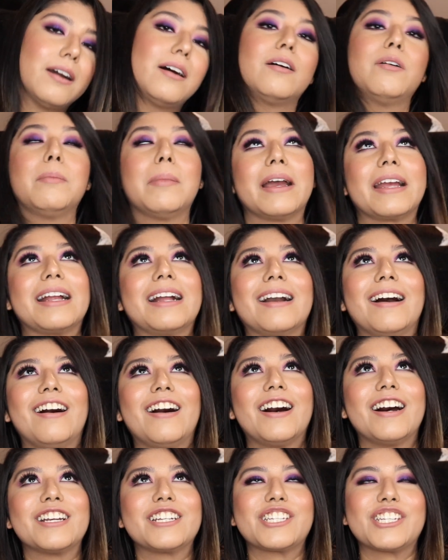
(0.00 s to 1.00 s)
Oh my
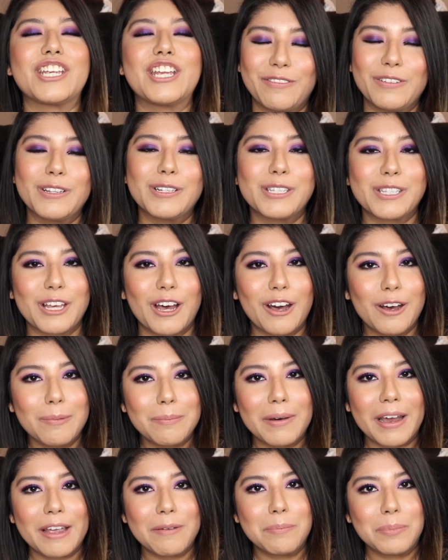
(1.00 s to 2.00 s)
gosh, if you saw
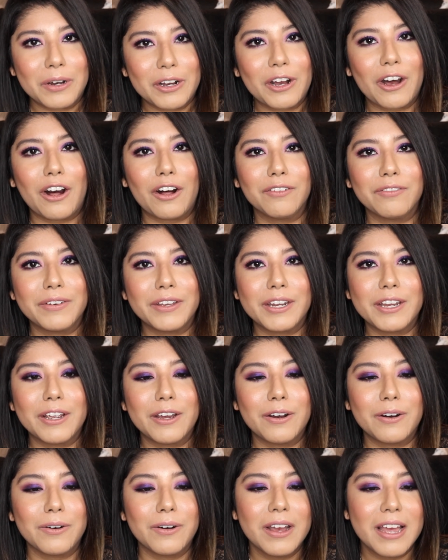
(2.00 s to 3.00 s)
my book haul
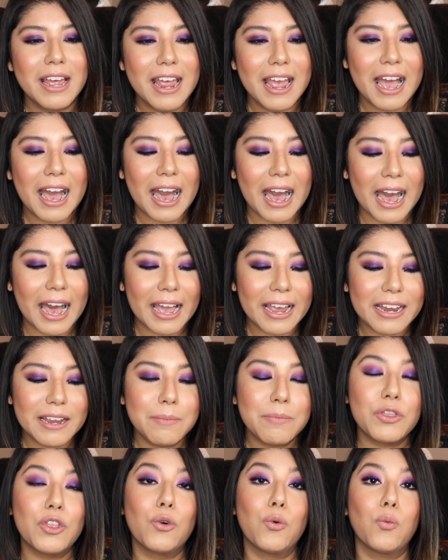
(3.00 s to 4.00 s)
video, I
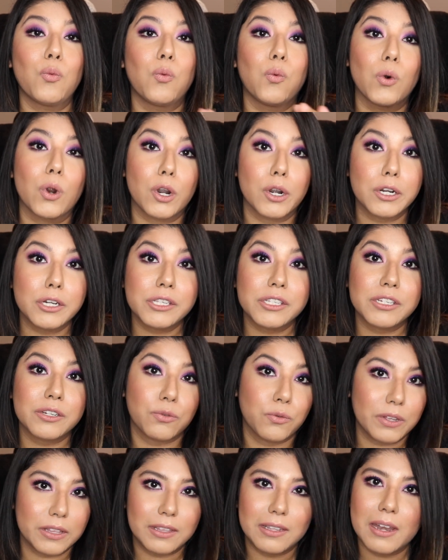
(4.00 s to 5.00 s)
am the worst
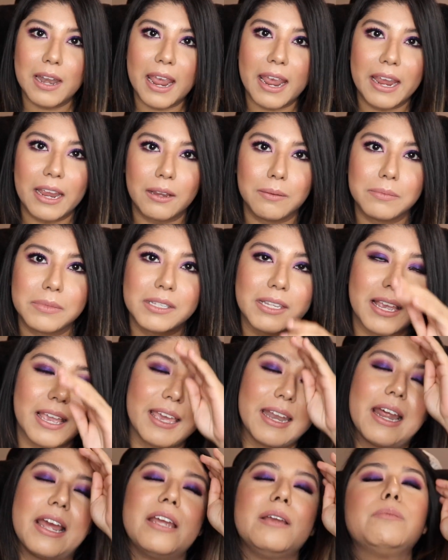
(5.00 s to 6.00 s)
with names,
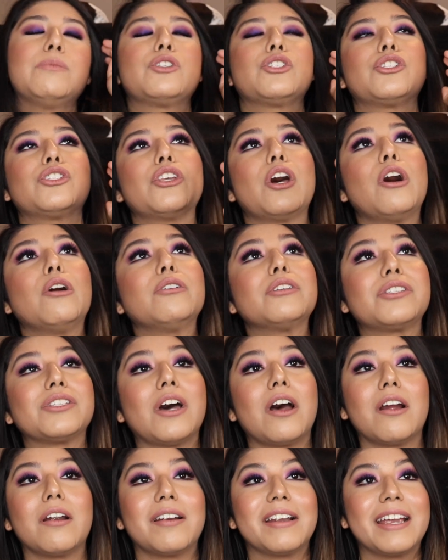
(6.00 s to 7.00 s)
and I am so
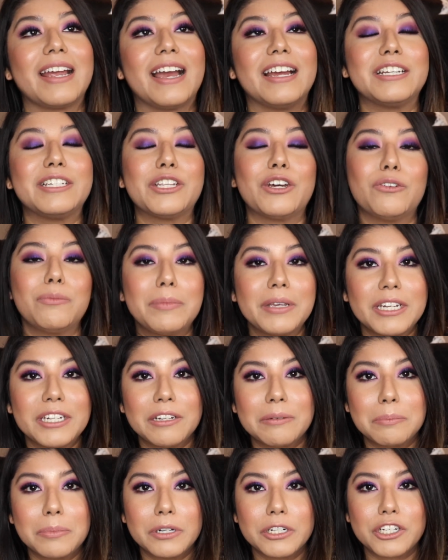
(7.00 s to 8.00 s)
sorry. I don't mean
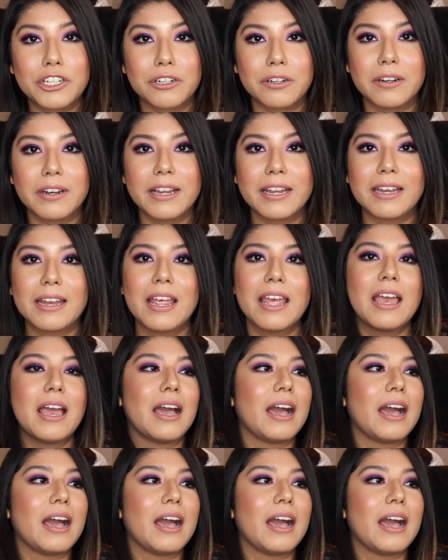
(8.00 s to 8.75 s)
to butcher it.